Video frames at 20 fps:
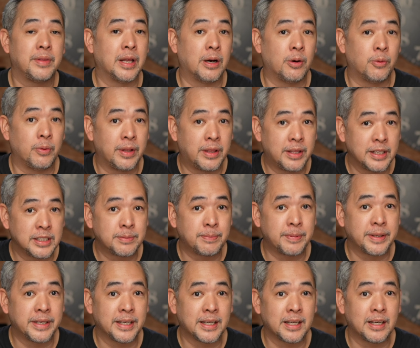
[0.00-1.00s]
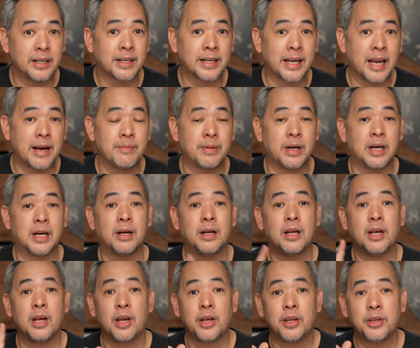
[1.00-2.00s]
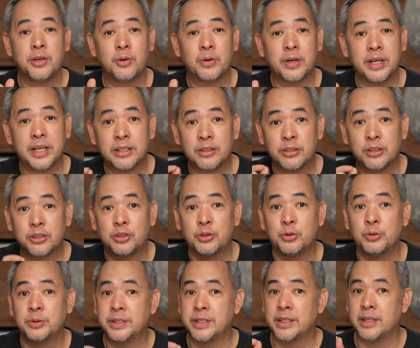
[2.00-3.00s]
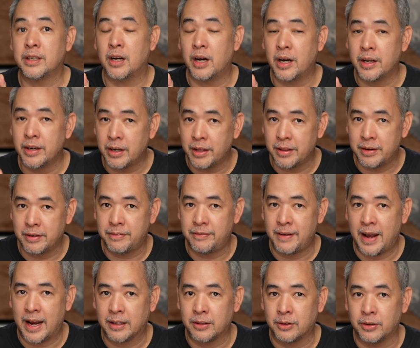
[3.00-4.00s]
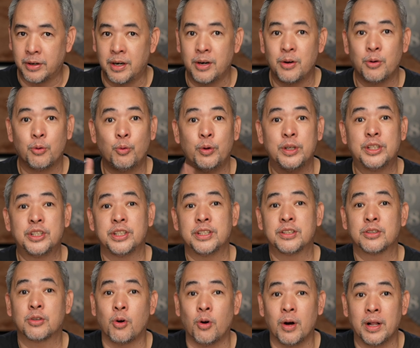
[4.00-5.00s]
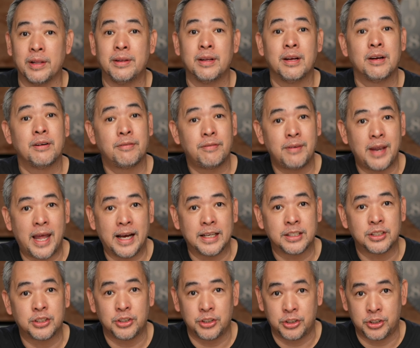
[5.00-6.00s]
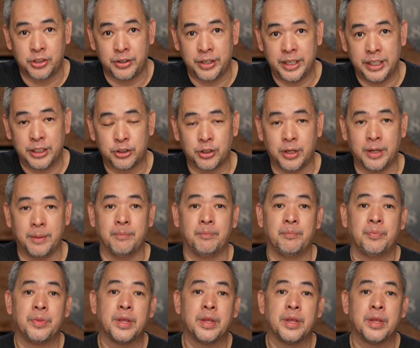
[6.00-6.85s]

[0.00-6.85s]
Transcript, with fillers: Now with this particular camera, you are introducing another factor, which is called flash duration.